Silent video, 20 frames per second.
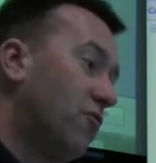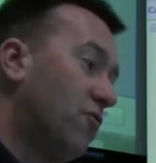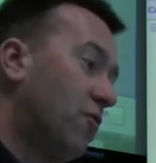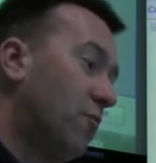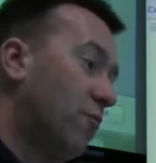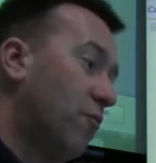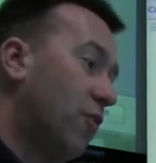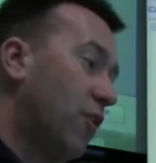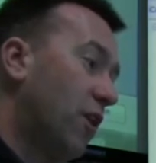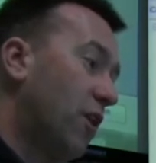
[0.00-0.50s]
to
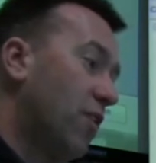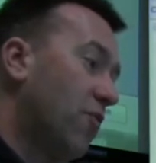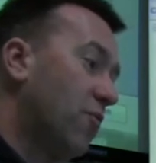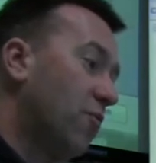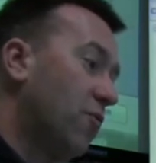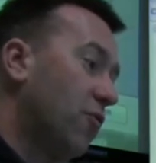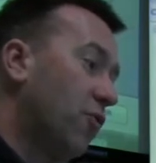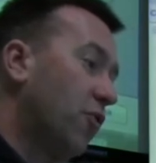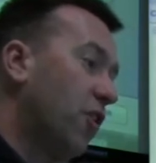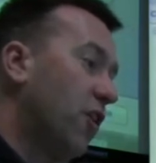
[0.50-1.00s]
pull in
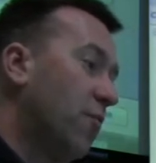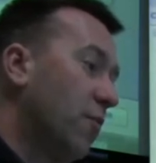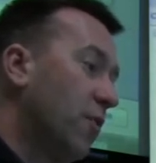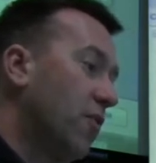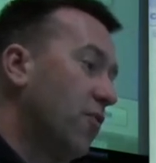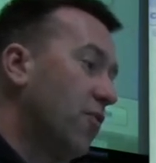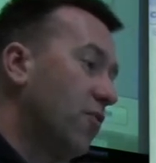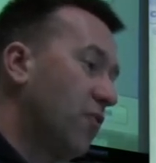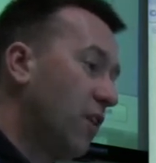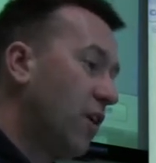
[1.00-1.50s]
some
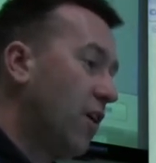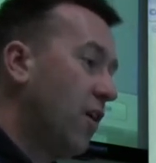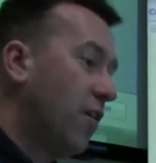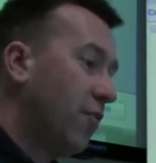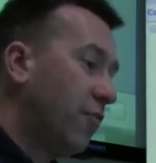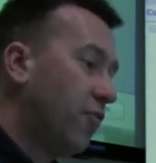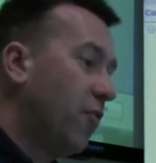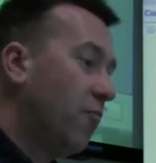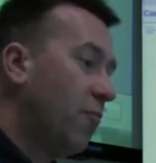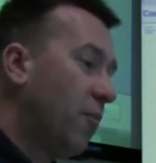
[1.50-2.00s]
documents
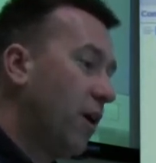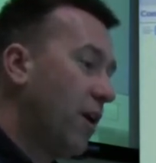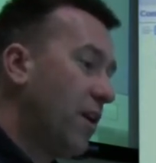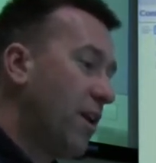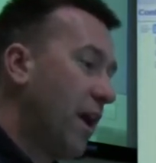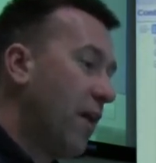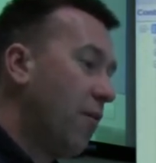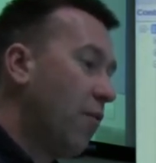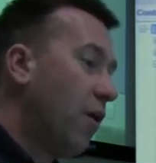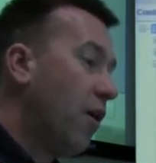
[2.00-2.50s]
from my
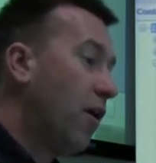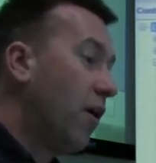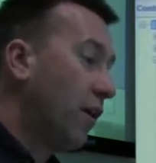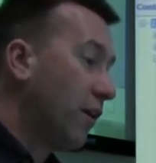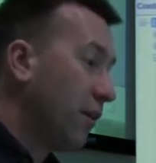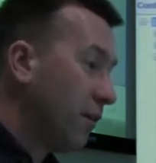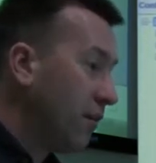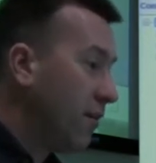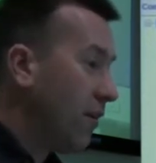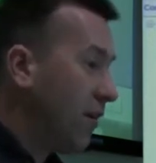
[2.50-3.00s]
network
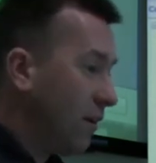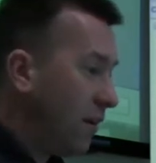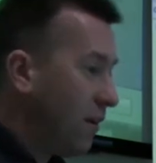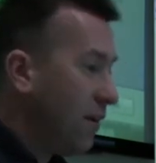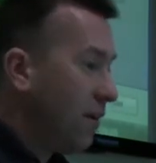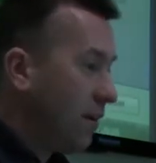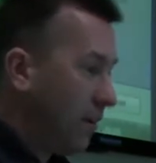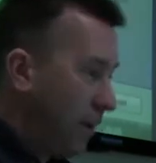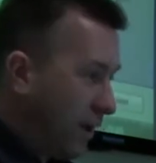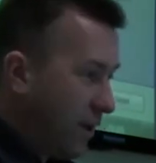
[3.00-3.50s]

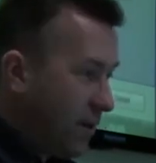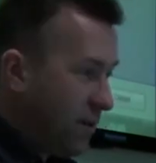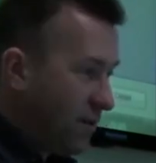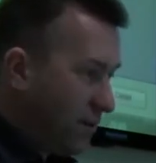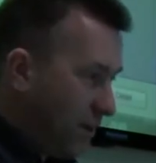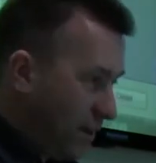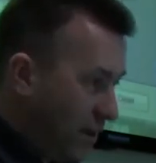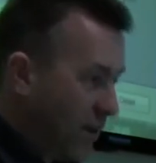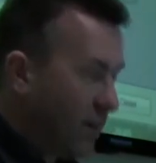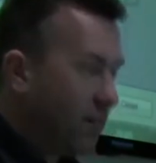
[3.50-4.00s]

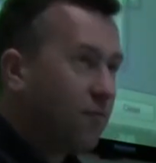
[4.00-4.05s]
and uh,